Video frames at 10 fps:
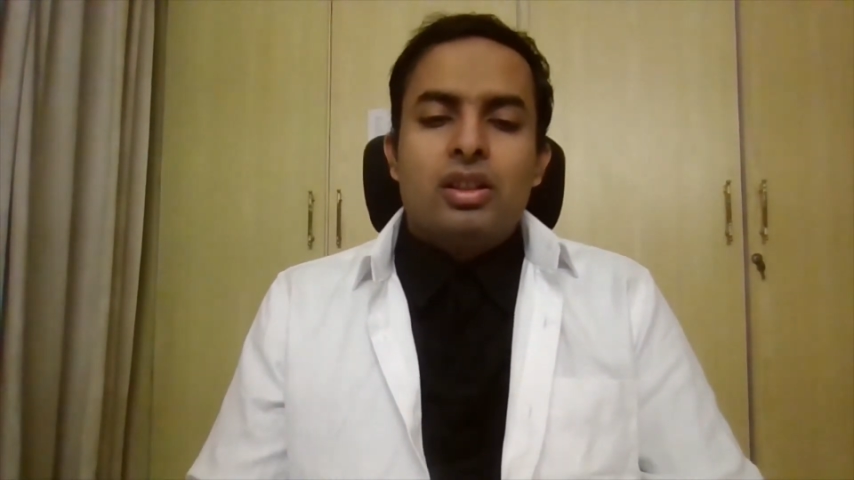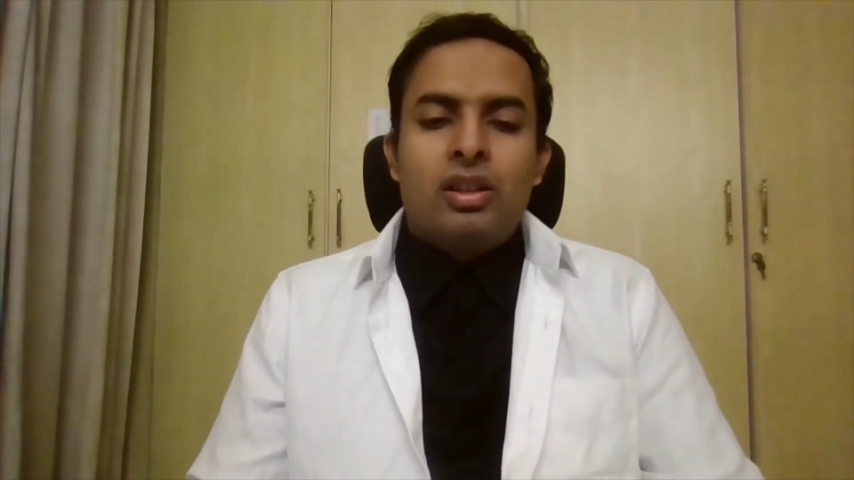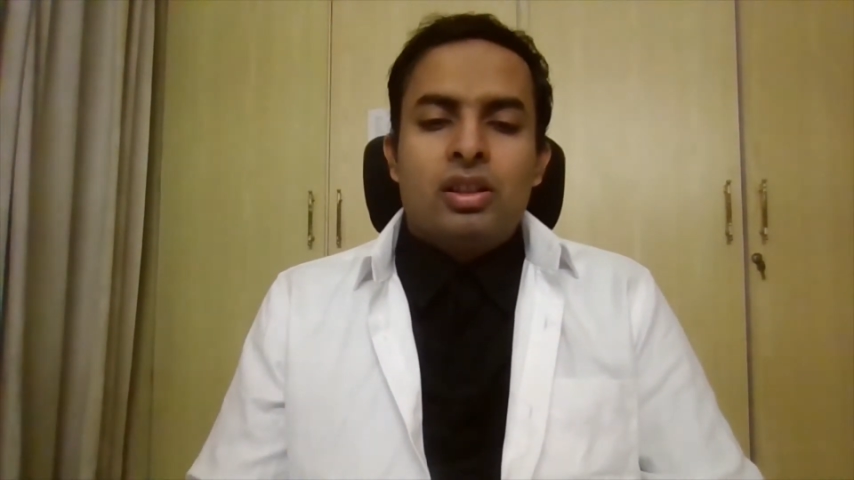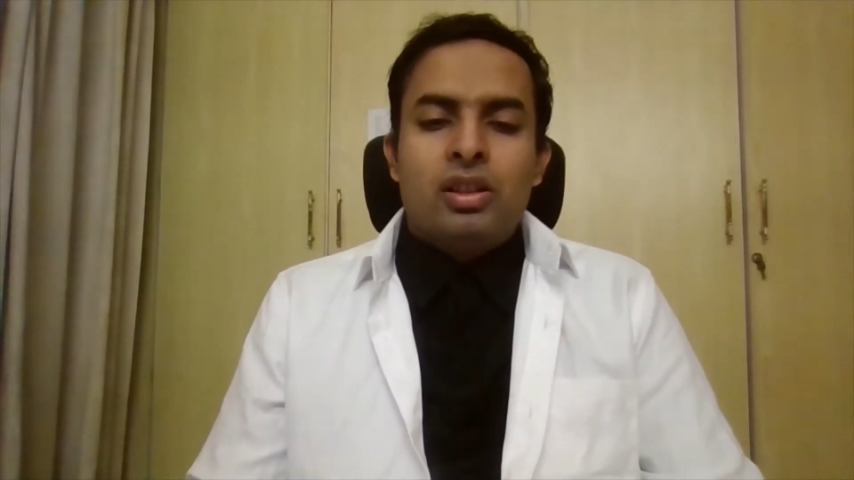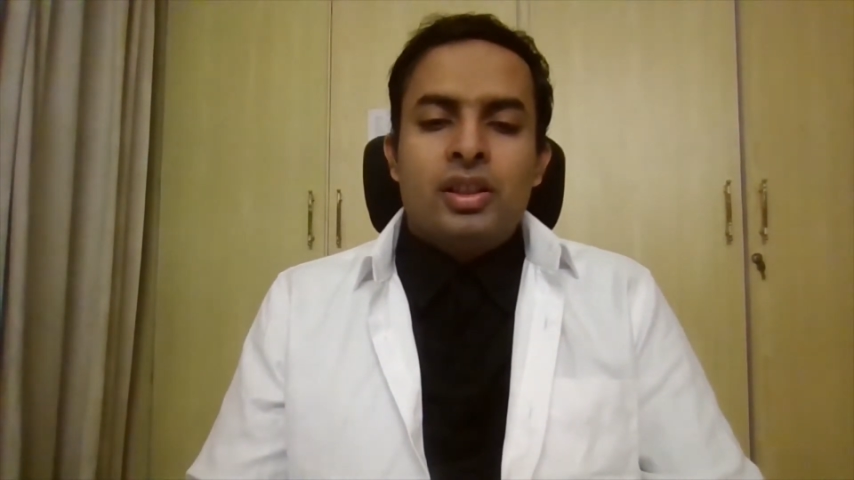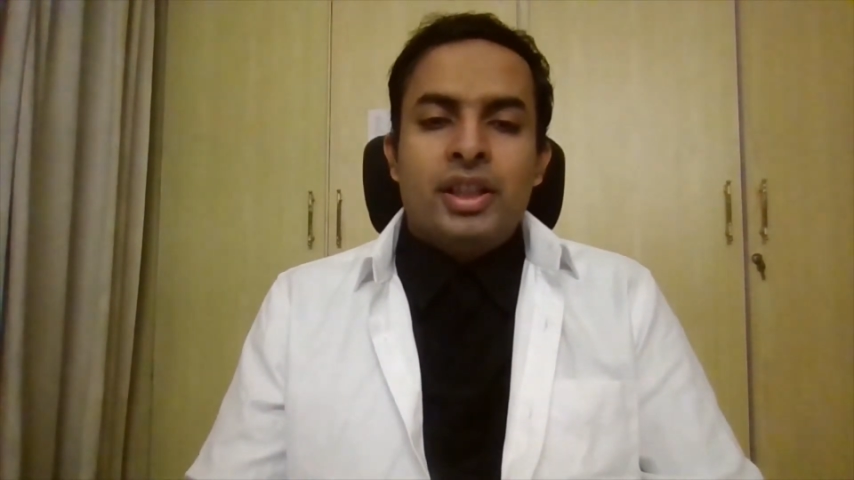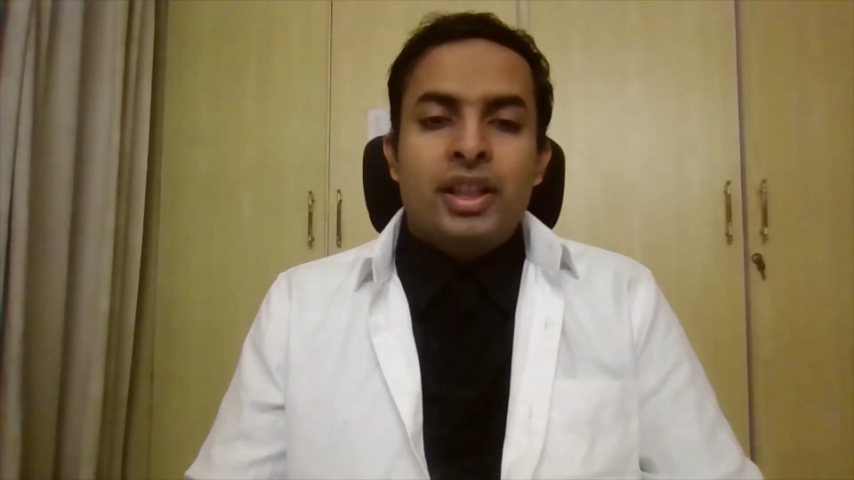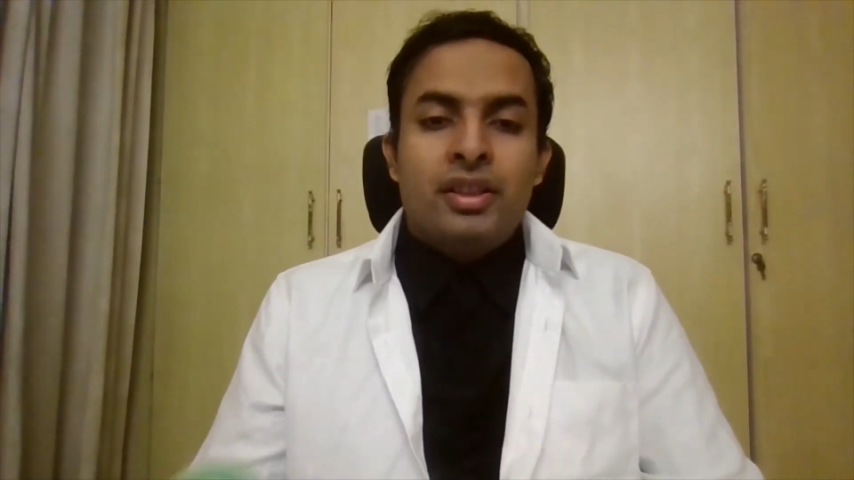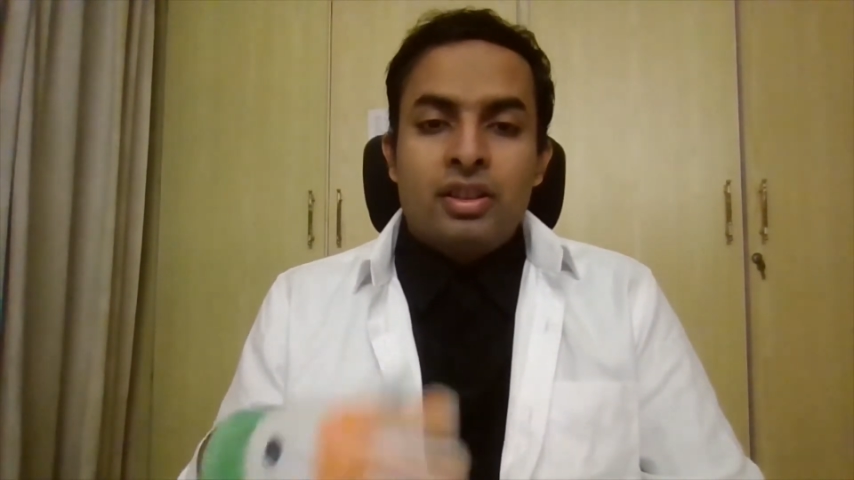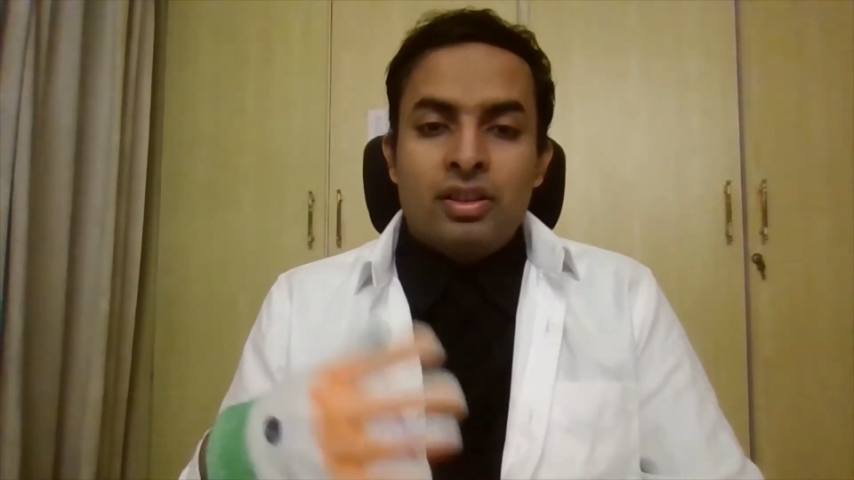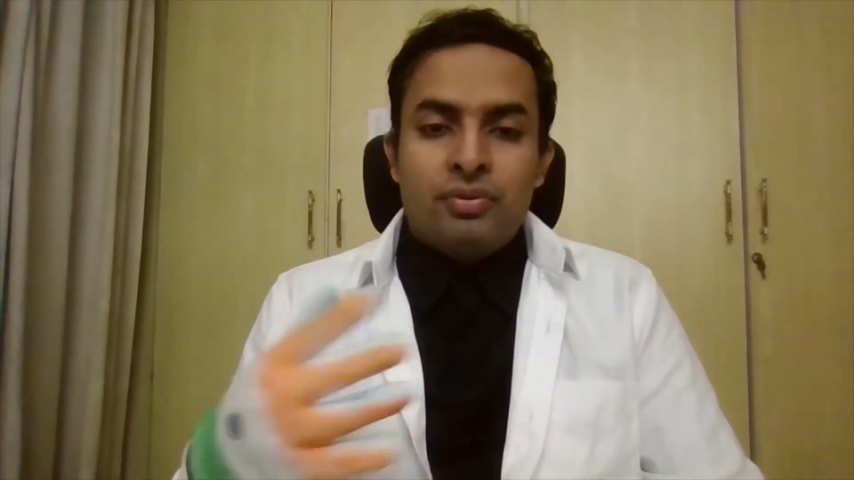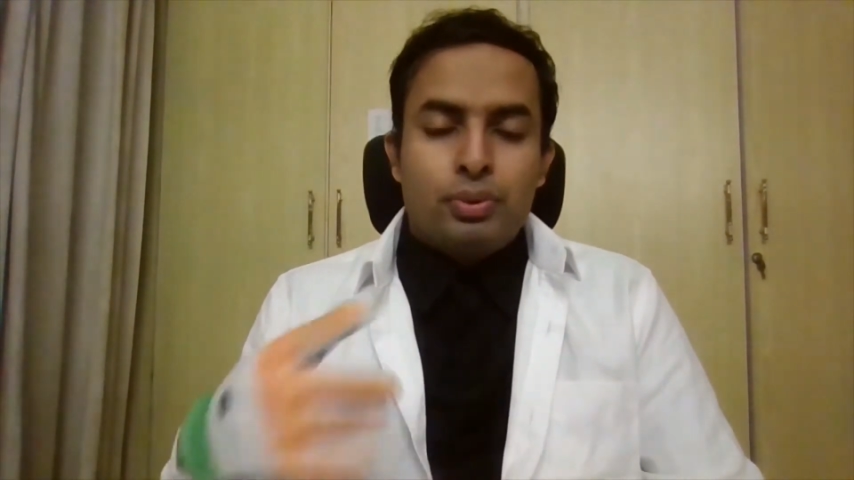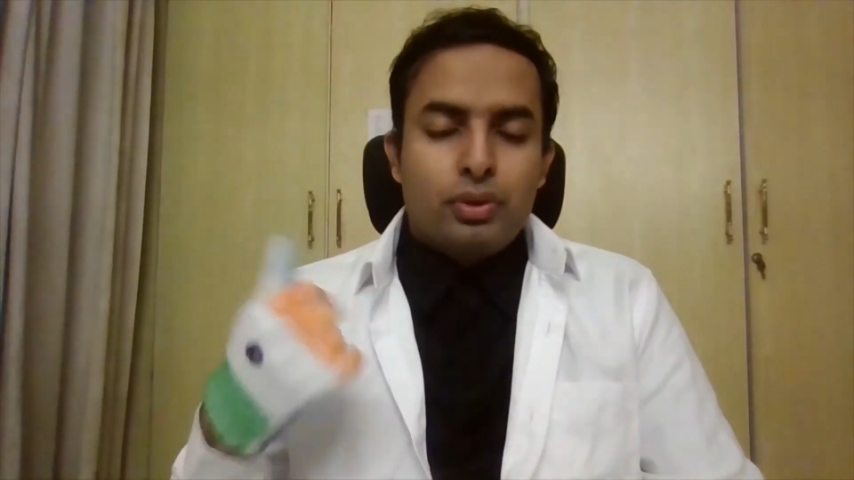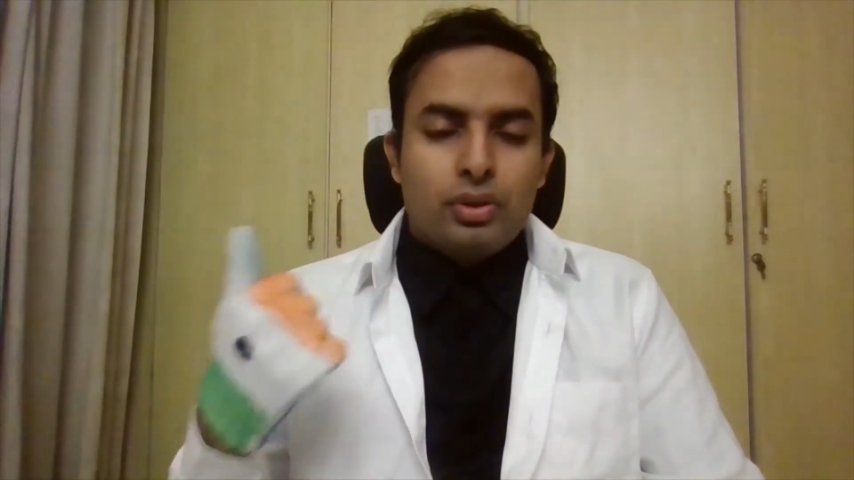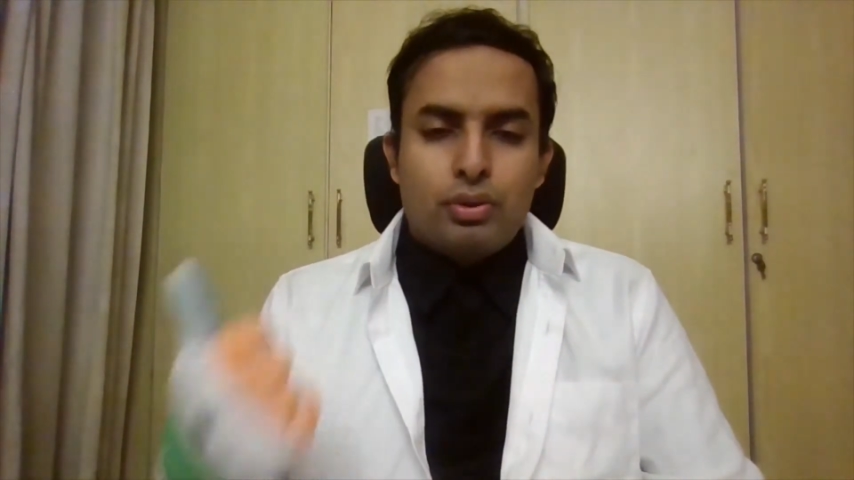are either of poor